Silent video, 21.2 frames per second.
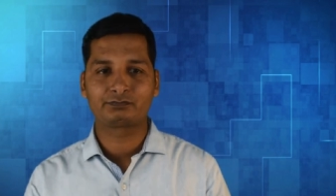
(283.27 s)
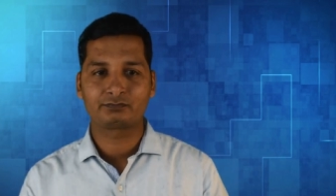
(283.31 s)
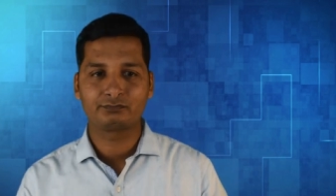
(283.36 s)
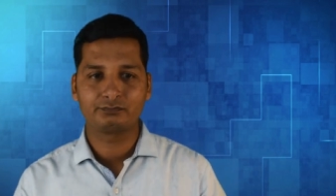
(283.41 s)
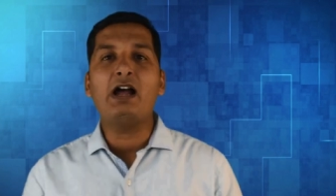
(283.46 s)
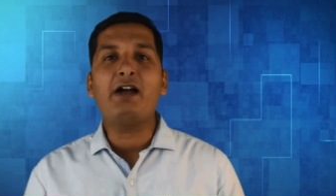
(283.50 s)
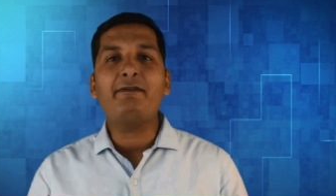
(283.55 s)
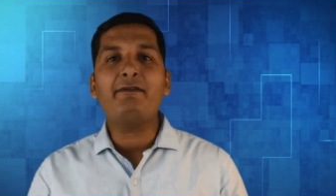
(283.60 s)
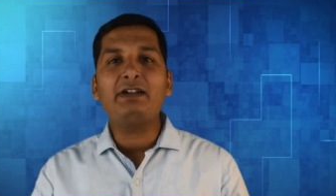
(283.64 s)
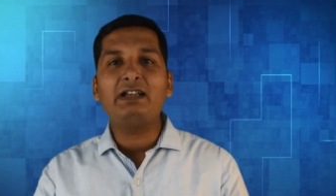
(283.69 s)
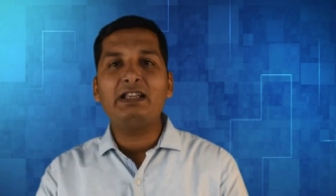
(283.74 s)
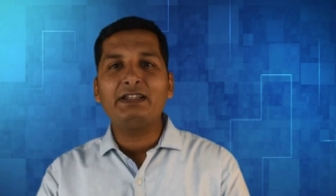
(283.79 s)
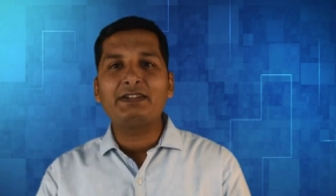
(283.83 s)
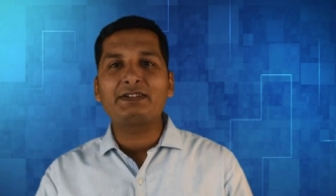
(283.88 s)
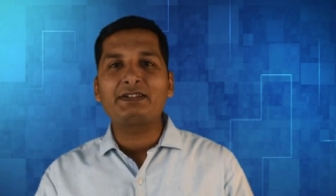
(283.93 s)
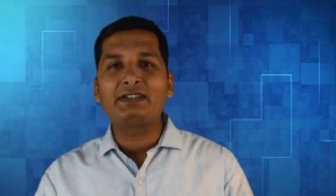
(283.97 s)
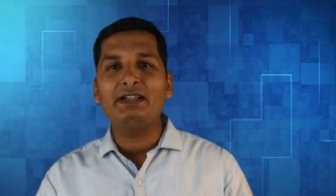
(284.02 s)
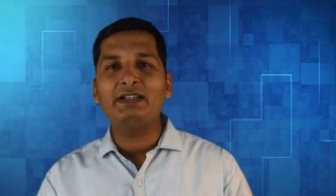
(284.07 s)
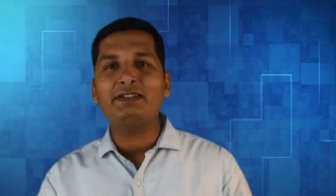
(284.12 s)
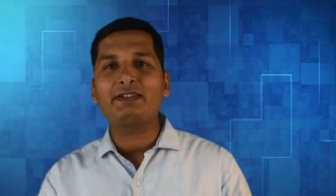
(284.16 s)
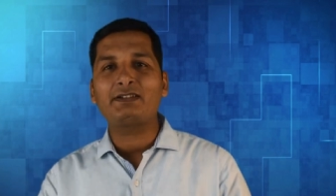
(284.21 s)
Now we
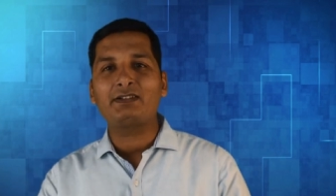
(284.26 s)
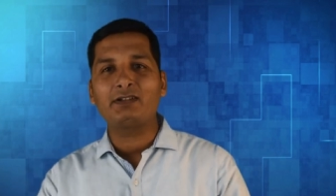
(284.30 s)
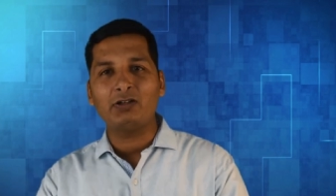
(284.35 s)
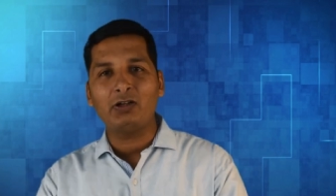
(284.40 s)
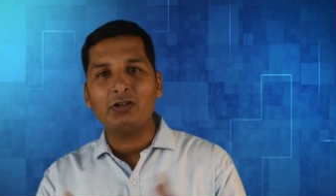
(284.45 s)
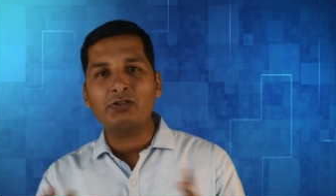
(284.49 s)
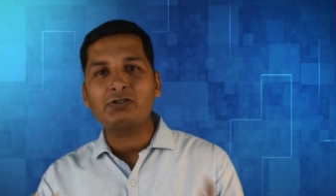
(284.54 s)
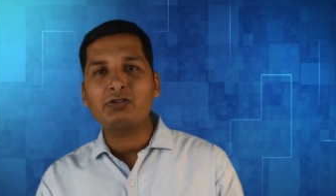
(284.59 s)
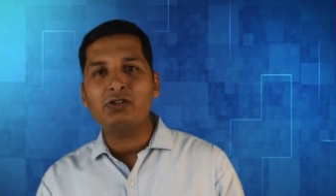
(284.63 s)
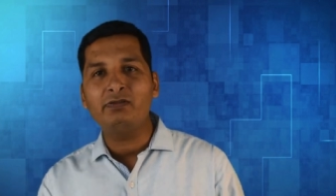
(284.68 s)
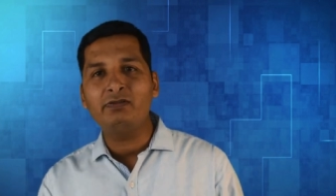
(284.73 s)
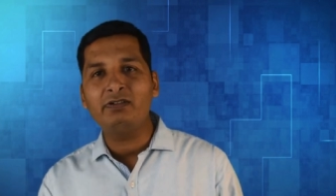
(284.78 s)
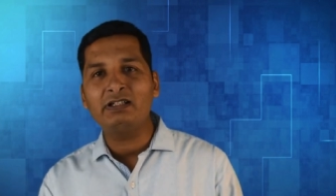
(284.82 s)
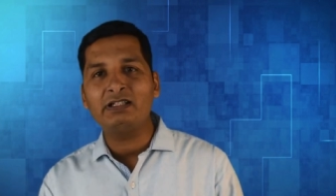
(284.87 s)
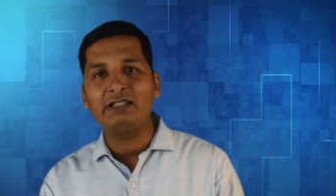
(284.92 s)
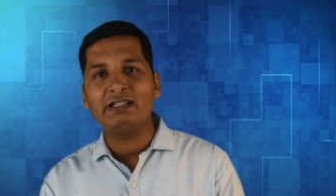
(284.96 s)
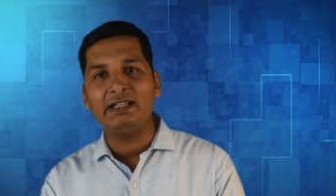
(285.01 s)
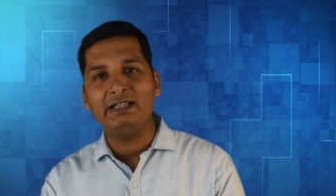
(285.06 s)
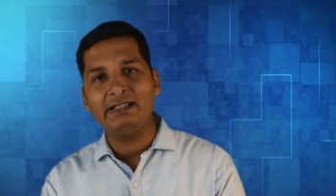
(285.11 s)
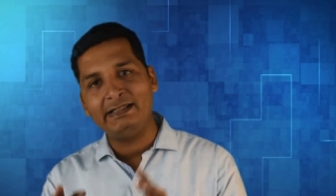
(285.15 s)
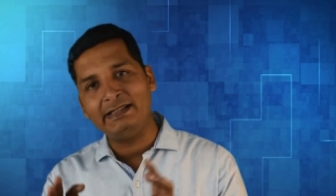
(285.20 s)
discuss
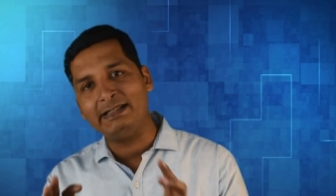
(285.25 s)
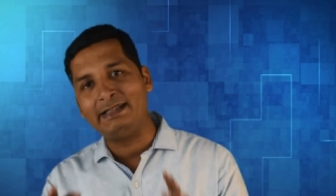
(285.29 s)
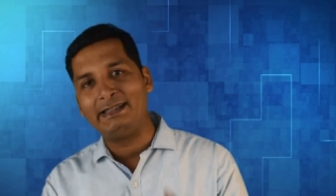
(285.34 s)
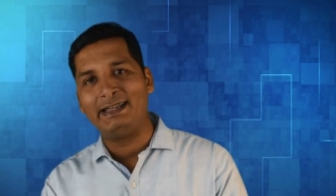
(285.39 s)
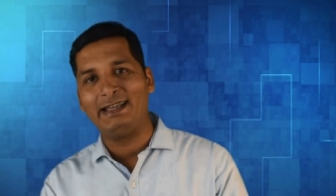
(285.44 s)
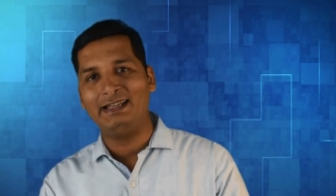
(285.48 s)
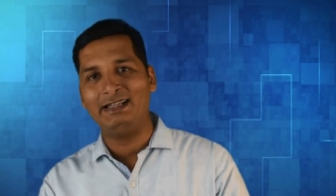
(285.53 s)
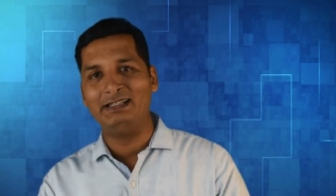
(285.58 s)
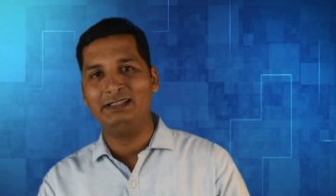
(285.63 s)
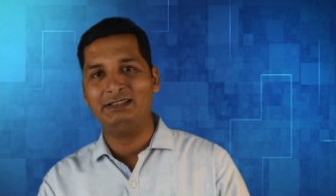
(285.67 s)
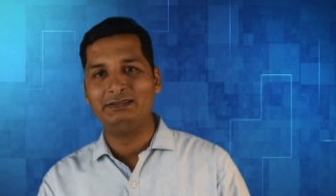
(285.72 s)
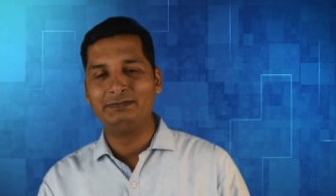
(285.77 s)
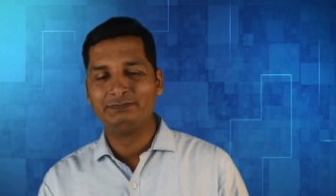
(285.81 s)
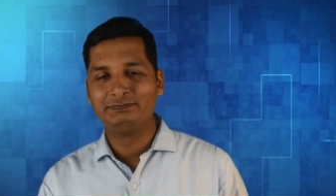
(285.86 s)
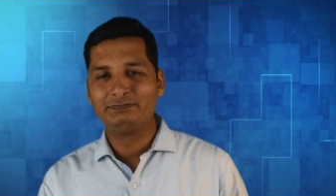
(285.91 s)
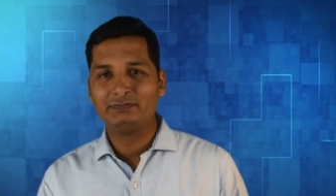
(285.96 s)
crossover in detail.